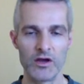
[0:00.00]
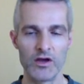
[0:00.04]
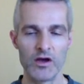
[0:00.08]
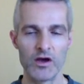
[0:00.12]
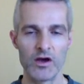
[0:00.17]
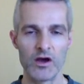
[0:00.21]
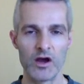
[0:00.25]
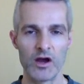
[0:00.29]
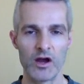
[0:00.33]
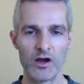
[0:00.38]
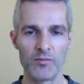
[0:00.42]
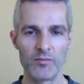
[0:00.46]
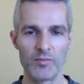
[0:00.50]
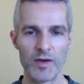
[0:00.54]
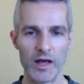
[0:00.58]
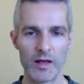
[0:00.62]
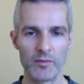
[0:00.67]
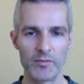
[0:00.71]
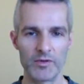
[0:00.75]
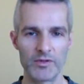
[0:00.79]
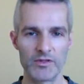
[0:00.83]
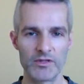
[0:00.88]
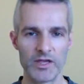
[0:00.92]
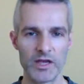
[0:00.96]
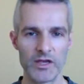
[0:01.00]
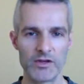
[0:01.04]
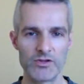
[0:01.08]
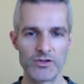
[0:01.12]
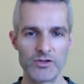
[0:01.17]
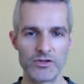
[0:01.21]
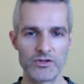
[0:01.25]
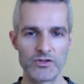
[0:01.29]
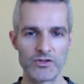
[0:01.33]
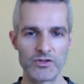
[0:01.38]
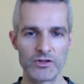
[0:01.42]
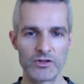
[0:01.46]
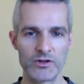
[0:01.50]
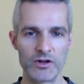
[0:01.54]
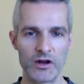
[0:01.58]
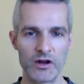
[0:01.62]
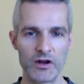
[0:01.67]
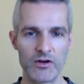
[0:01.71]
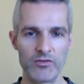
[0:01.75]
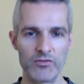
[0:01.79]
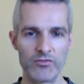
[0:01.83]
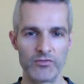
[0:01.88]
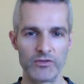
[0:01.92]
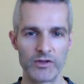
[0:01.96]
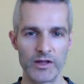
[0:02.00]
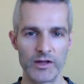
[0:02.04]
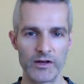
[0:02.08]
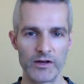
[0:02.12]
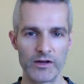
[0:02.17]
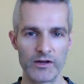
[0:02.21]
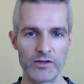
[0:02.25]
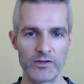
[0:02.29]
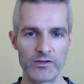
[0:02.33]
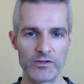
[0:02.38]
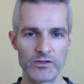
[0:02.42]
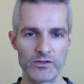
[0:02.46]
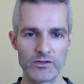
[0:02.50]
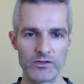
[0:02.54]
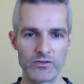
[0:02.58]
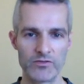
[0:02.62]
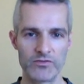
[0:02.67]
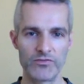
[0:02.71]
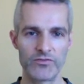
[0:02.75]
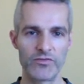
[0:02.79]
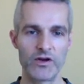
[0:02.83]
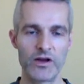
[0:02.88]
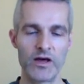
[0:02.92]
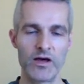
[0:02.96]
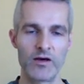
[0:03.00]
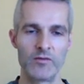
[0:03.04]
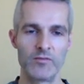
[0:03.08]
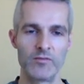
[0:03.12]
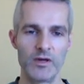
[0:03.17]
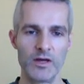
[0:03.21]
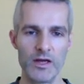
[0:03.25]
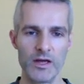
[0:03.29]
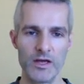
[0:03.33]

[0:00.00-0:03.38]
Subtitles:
heart palpitations and heart flutters from